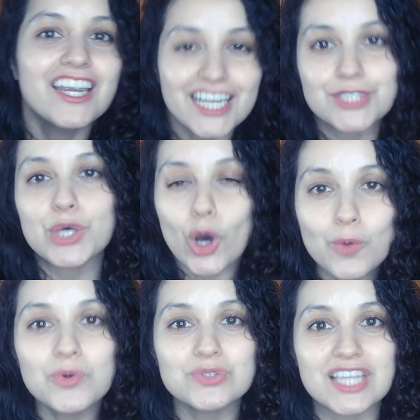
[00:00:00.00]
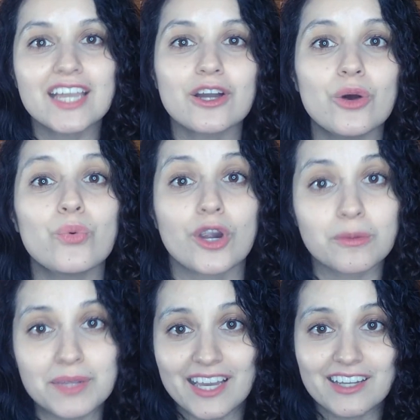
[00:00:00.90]
It's almost like a work
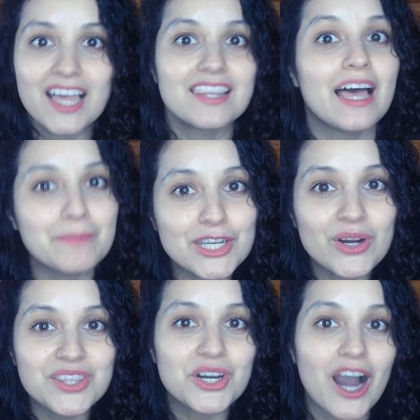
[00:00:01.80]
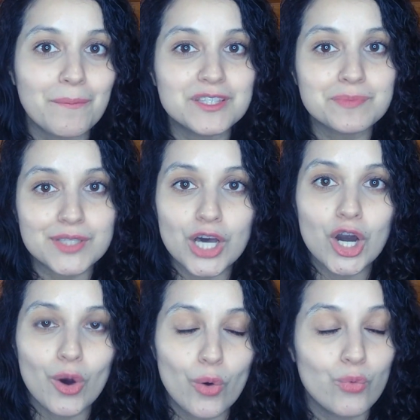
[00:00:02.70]
plan. Let me know in the comments
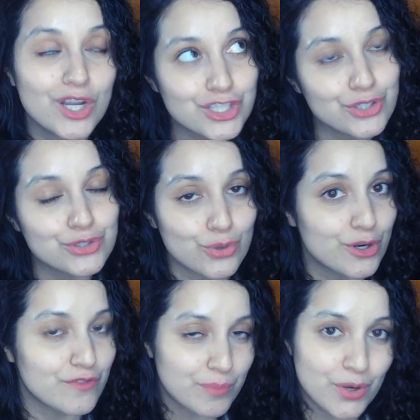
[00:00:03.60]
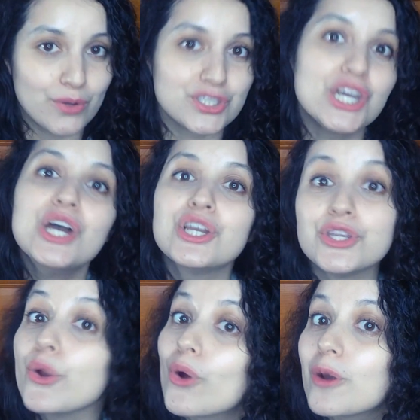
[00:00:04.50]
below which sort of approach
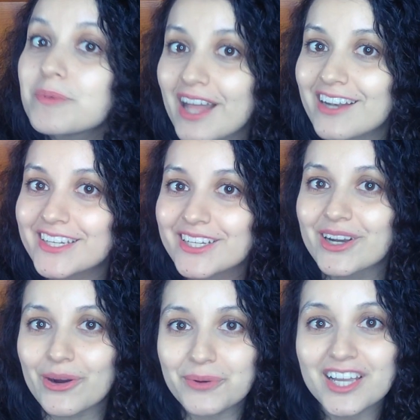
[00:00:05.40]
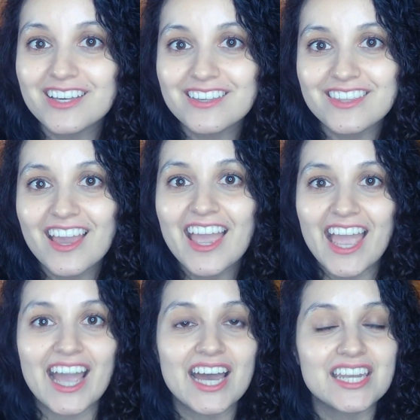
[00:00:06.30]
you're planning to go with.
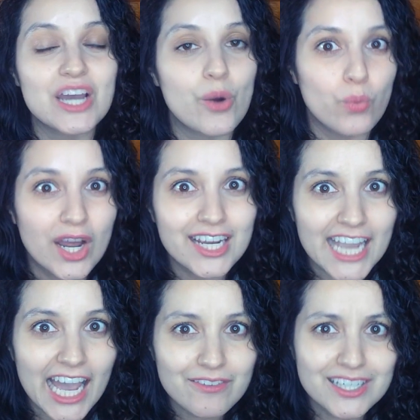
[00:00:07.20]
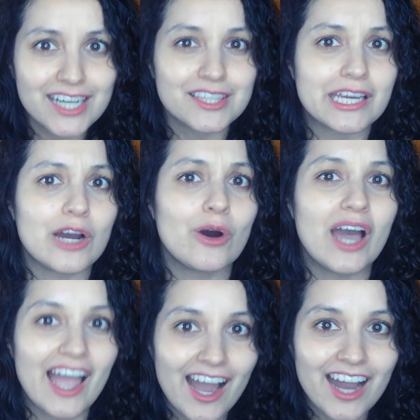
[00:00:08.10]
And one caveat that I'll
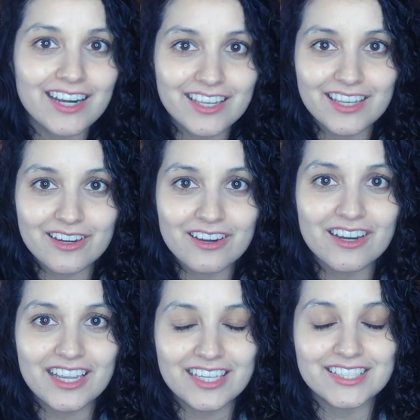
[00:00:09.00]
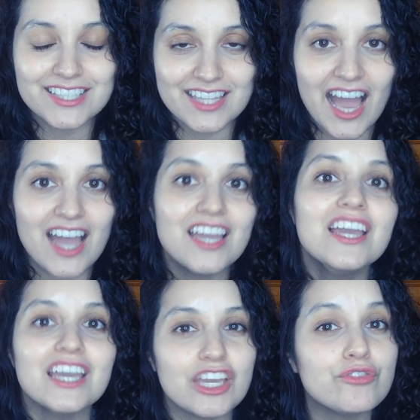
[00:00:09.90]
add here is that
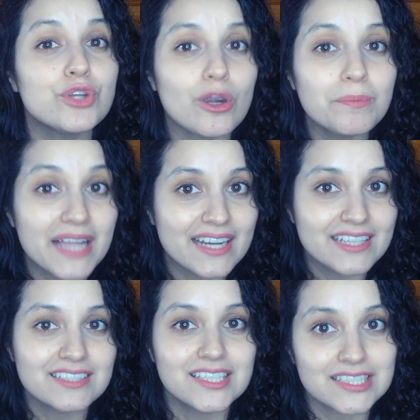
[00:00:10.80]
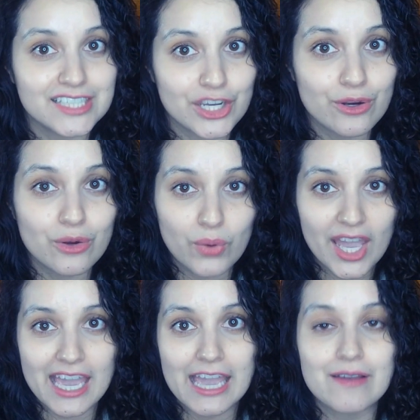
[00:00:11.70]
if you're planning to steer
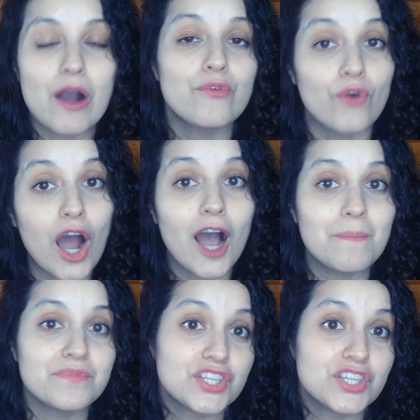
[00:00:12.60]
away from the